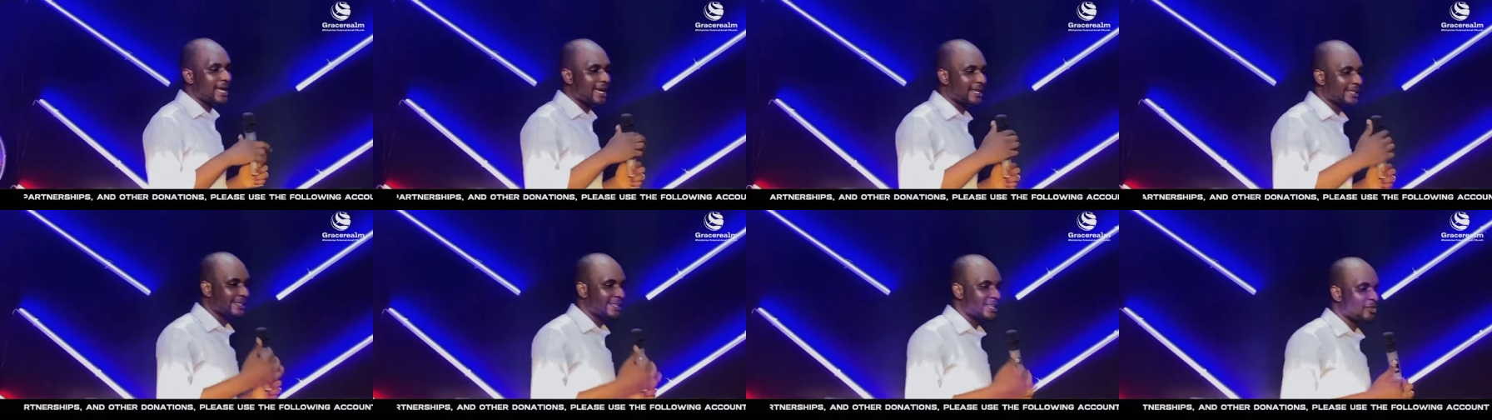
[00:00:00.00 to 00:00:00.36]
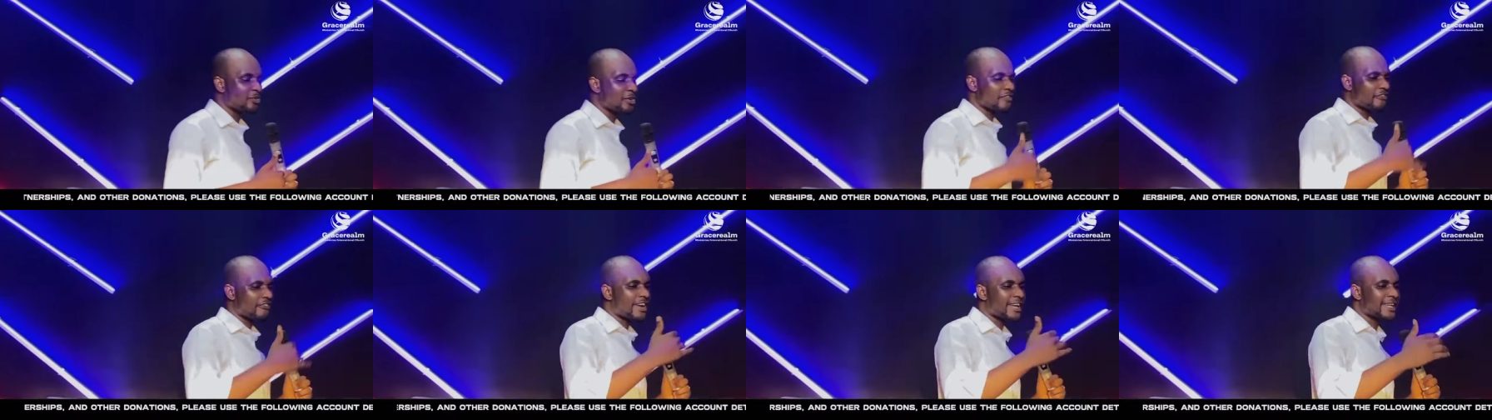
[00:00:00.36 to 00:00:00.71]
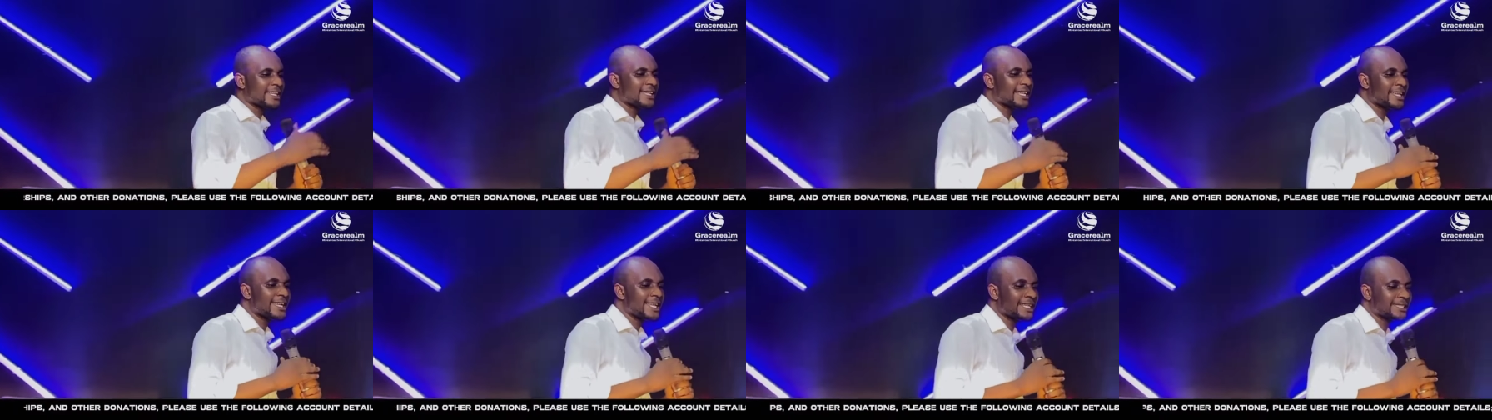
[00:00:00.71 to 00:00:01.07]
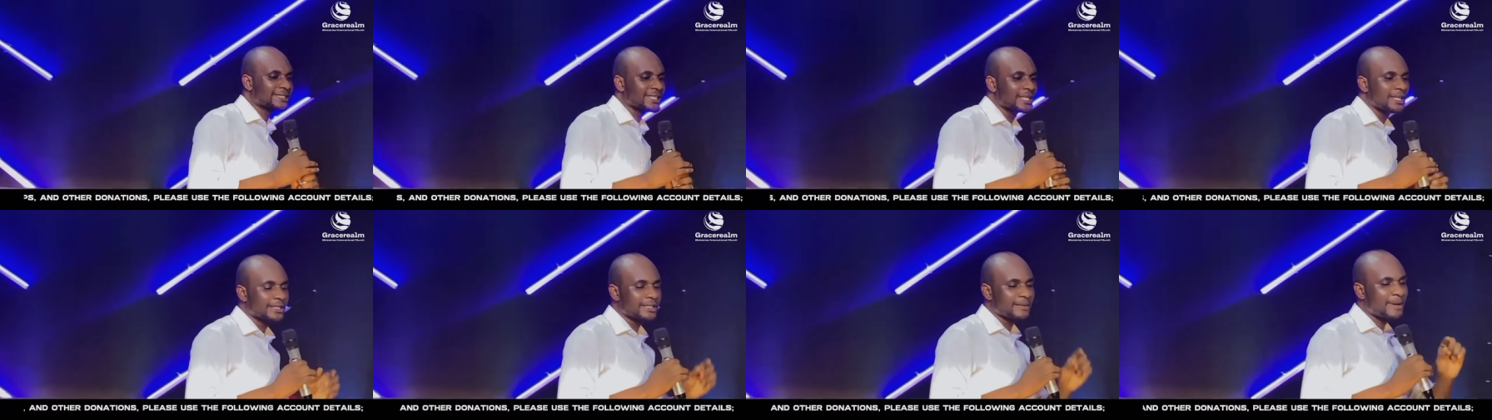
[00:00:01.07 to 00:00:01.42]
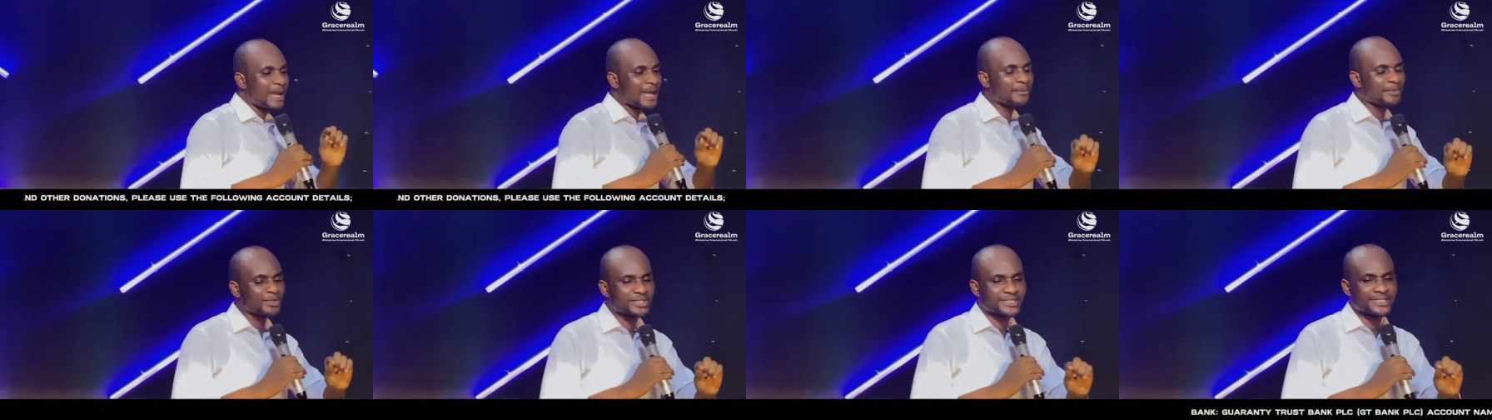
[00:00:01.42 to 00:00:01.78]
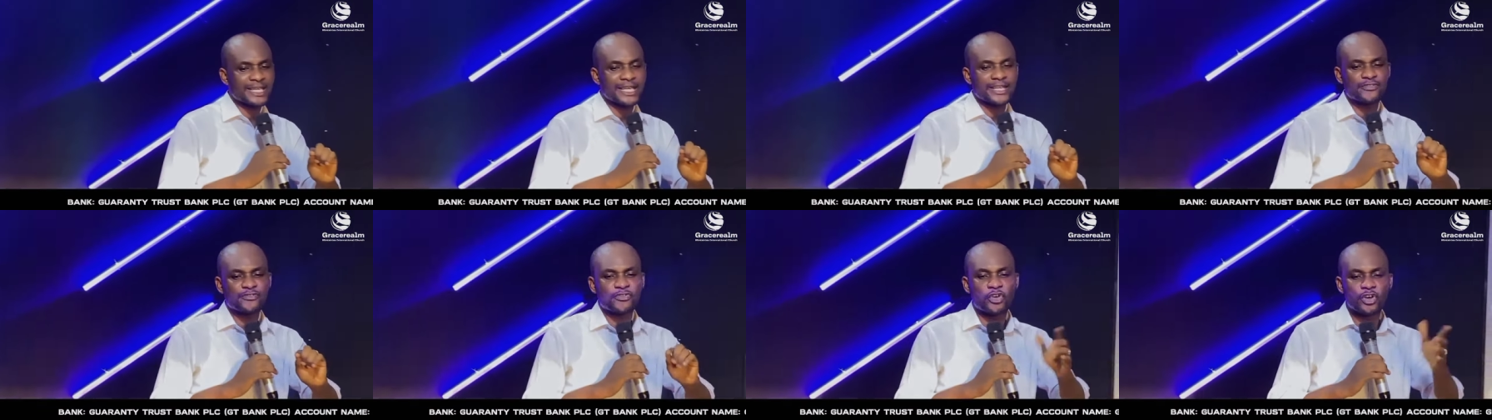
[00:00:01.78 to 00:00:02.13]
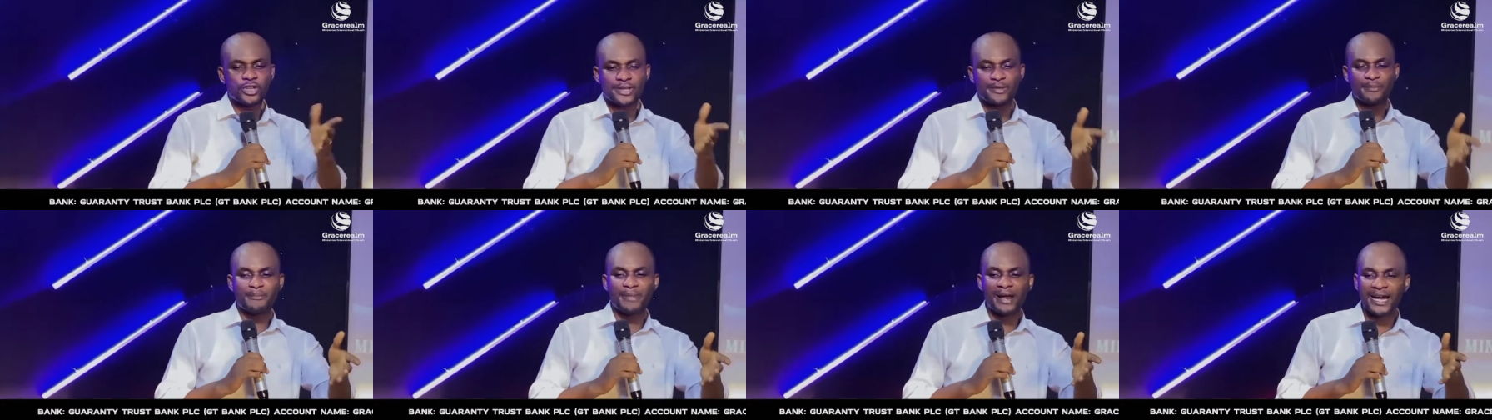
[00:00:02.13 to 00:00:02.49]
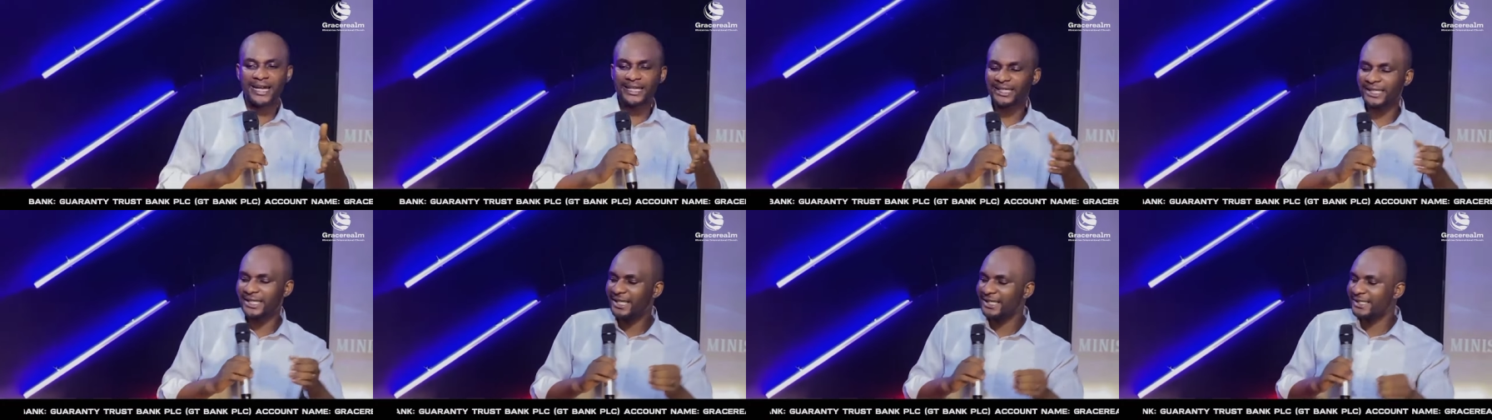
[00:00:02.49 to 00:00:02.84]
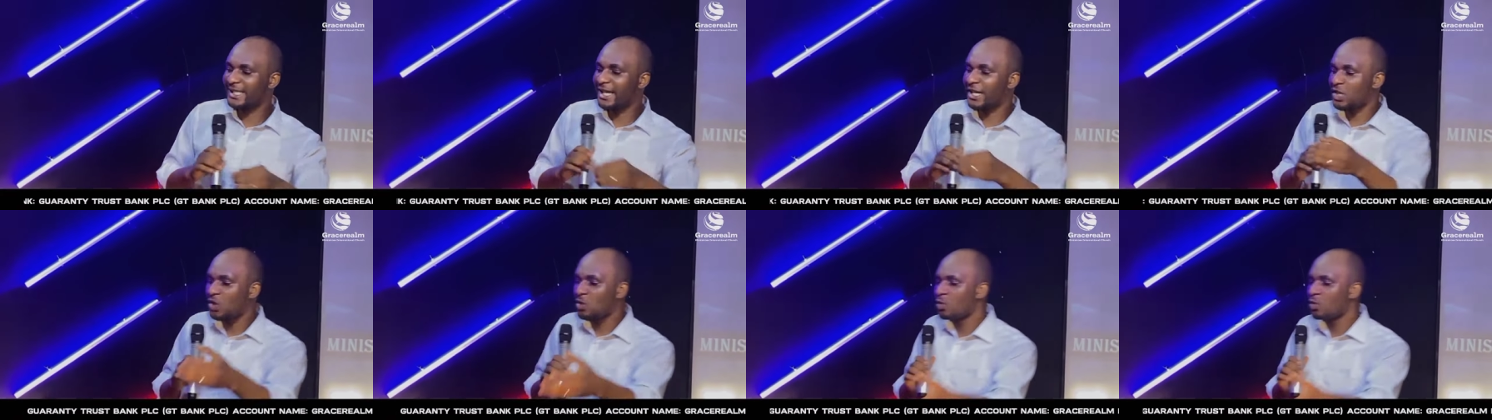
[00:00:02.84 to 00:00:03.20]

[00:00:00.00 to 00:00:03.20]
and then we find out that the Bible said for the man that